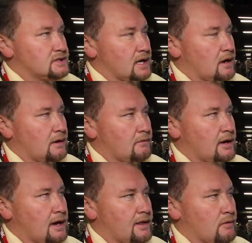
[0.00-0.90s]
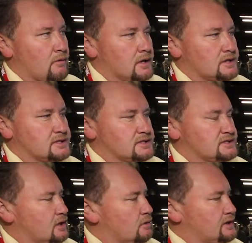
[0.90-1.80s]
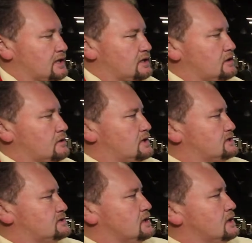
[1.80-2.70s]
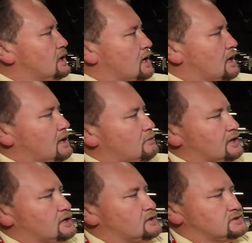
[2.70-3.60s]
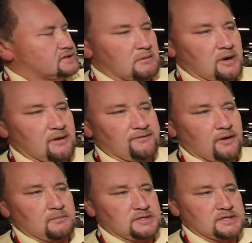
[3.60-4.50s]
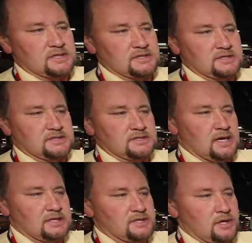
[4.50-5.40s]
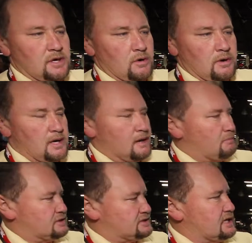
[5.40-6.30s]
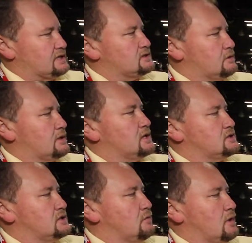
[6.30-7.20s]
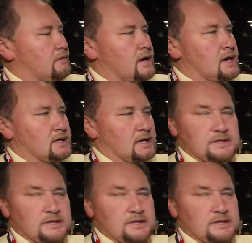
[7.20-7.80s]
Now, I wonder how that works. And so what they do is, and we're going to do some on our farm just because it's nice to know in a precise location what it rained.